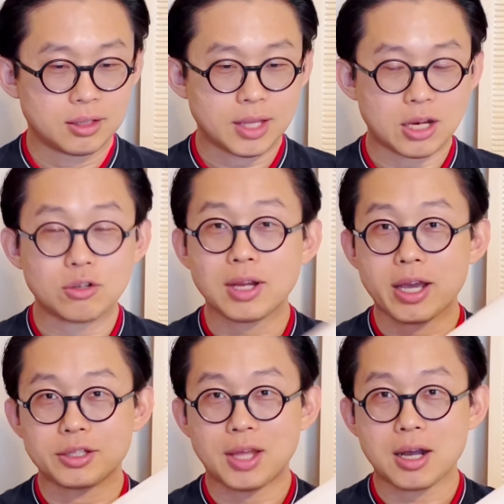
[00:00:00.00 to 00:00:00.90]
That looks
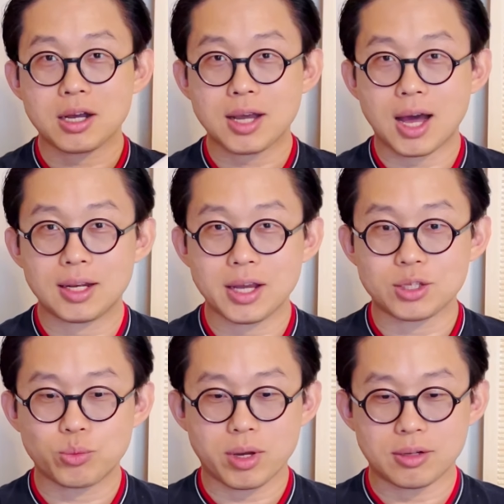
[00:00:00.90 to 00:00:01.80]
like a darker color
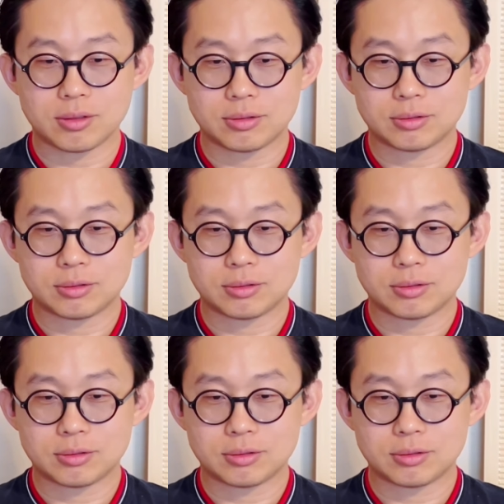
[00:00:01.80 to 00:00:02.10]
as well.